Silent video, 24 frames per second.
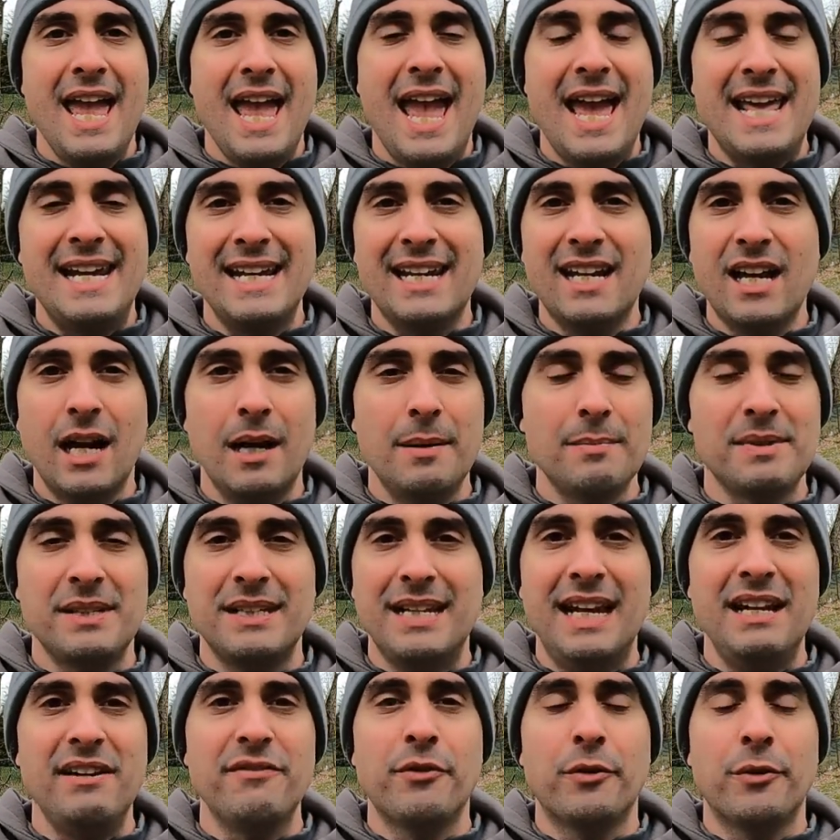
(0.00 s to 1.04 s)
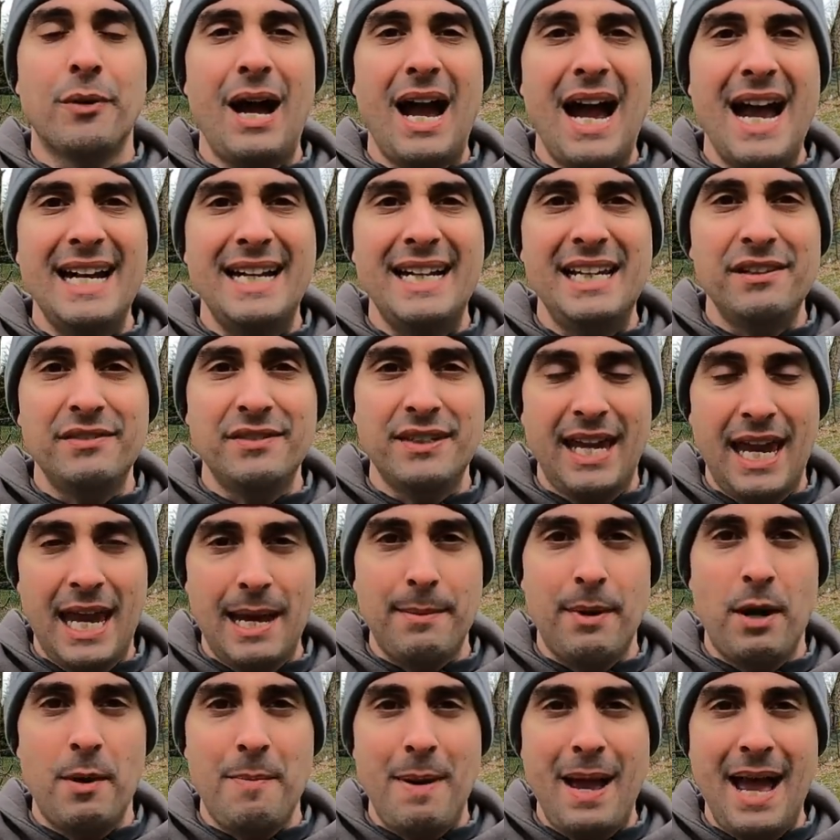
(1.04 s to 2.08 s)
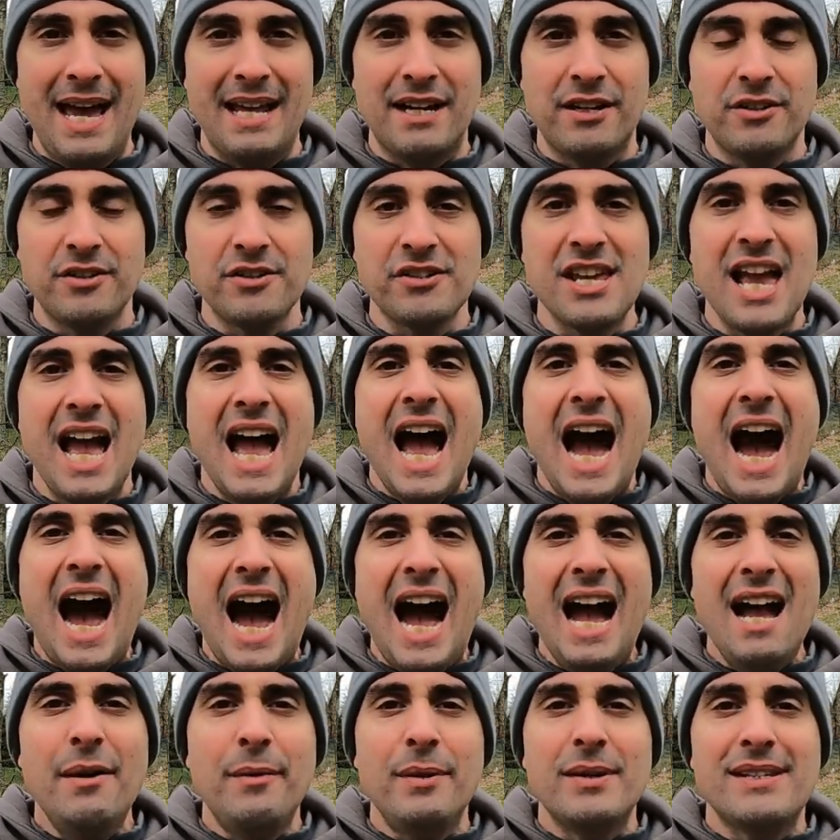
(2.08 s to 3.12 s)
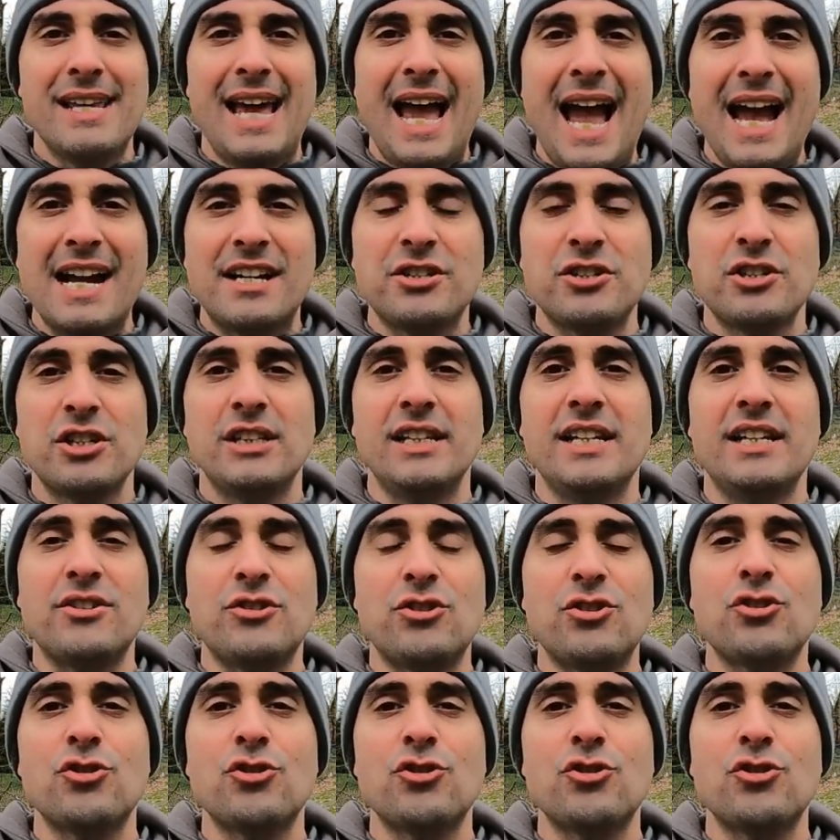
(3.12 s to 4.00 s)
and it comes in any variety of camo patterns. I was actually